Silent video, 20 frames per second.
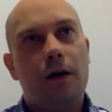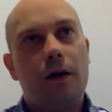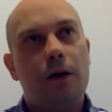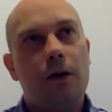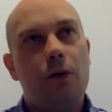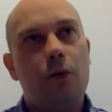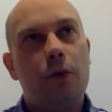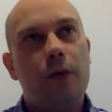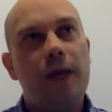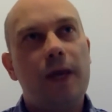
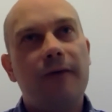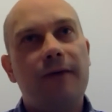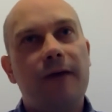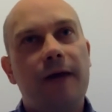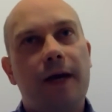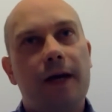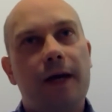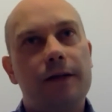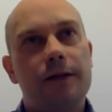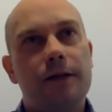we have
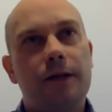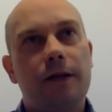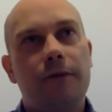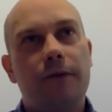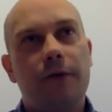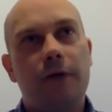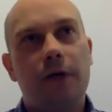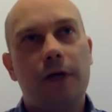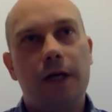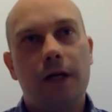had a
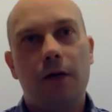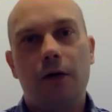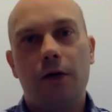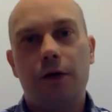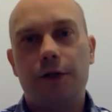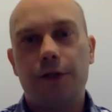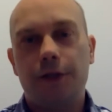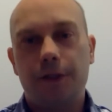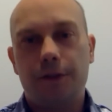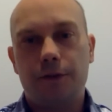very
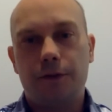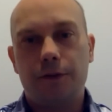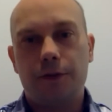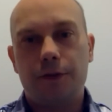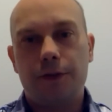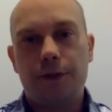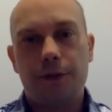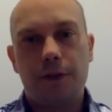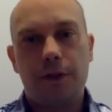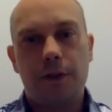large
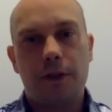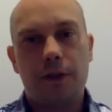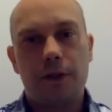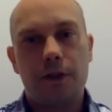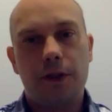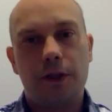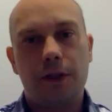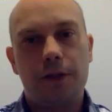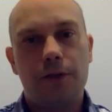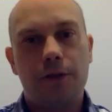interest
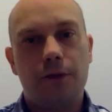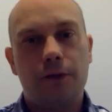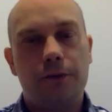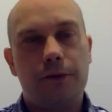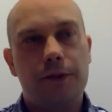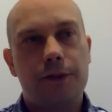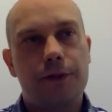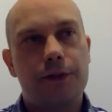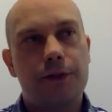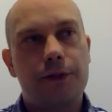actually
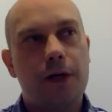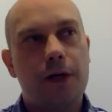towards